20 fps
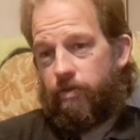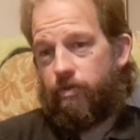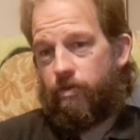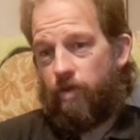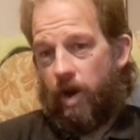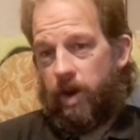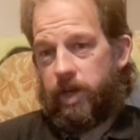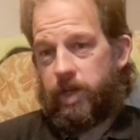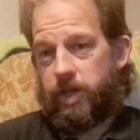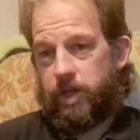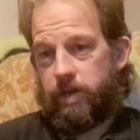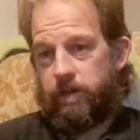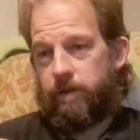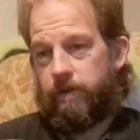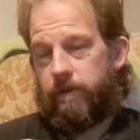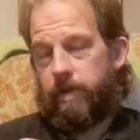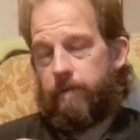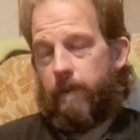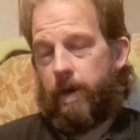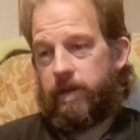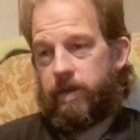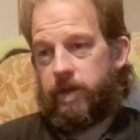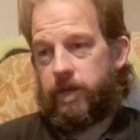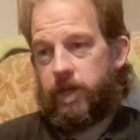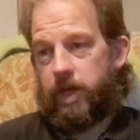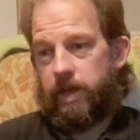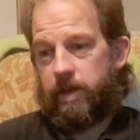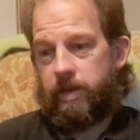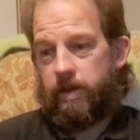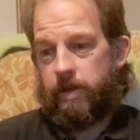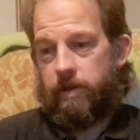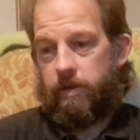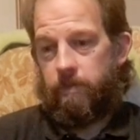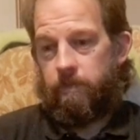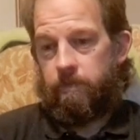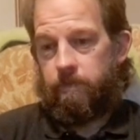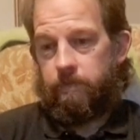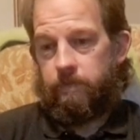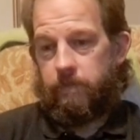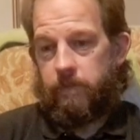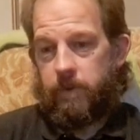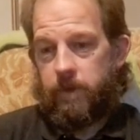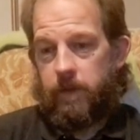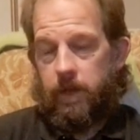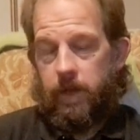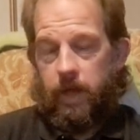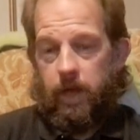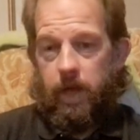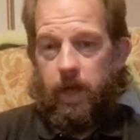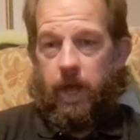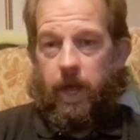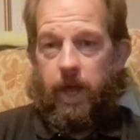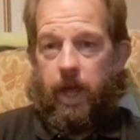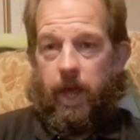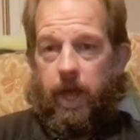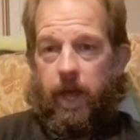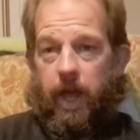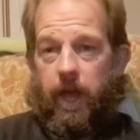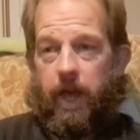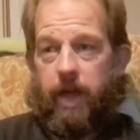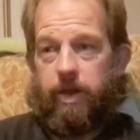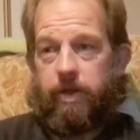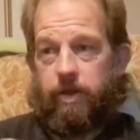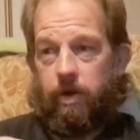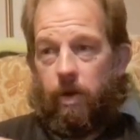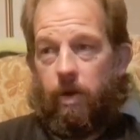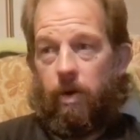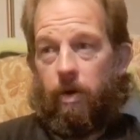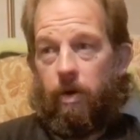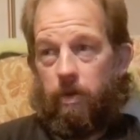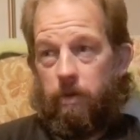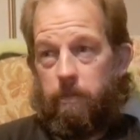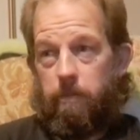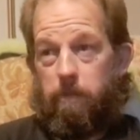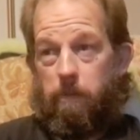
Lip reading: structures of the messages, it's all